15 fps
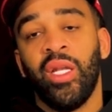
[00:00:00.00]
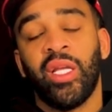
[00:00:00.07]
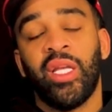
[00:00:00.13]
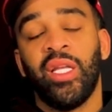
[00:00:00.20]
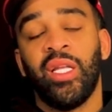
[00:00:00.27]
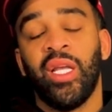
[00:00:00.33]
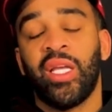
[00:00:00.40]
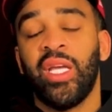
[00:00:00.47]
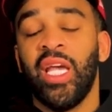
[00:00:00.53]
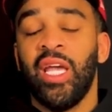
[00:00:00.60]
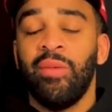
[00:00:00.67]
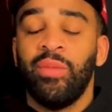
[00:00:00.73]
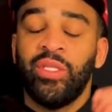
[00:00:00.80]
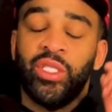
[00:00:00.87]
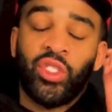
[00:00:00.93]
The
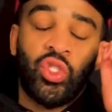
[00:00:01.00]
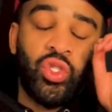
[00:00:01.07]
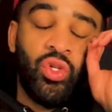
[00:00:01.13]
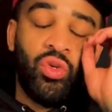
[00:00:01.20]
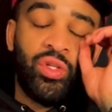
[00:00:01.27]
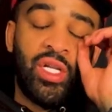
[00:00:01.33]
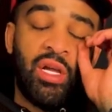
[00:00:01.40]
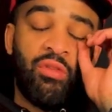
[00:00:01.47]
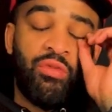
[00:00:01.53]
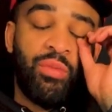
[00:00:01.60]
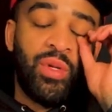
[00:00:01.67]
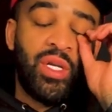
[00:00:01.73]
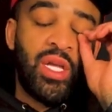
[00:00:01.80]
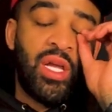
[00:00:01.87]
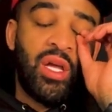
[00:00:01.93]
game is just slowed down for
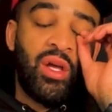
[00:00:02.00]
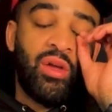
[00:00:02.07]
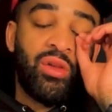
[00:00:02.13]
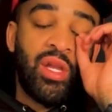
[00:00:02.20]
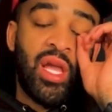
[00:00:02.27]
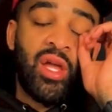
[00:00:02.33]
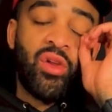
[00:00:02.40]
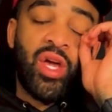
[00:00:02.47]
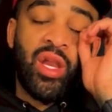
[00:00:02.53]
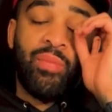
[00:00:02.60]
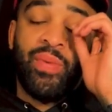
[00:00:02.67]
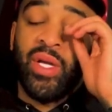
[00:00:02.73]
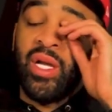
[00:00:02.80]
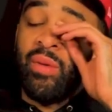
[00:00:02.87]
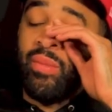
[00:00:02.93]
me now. Now I know how to
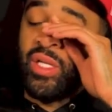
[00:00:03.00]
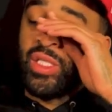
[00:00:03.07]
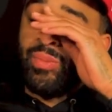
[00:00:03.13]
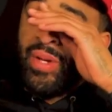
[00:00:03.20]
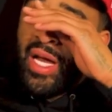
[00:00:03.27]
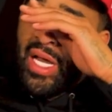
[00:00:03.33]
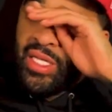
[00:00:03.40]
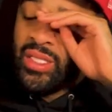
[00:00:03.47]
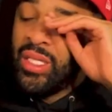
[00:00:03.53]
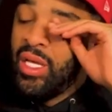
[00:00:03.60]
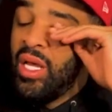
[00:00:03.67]
pick up my spots.